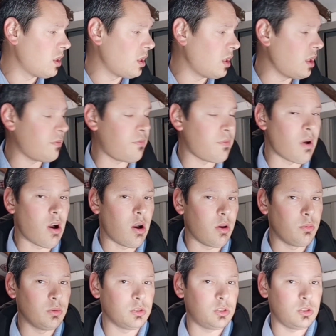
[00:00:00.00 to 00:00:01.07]
if I
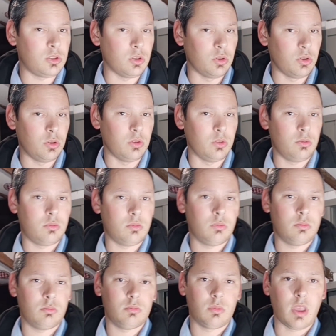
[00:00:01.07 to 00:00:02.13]
was to
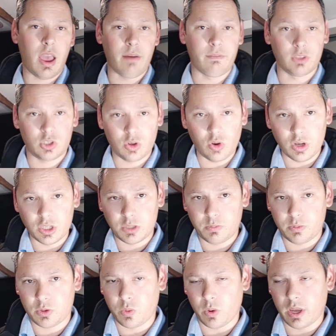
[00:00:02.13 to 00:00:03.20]
have a choice
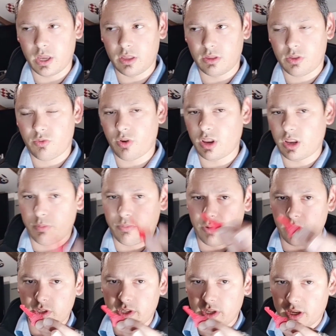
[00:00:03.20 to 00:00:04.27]
between 3D
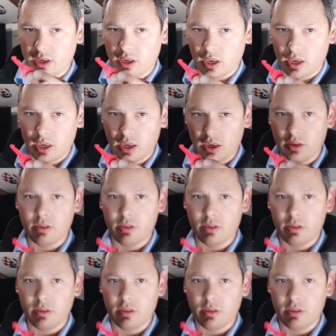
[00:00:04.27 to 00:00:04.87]
printing a key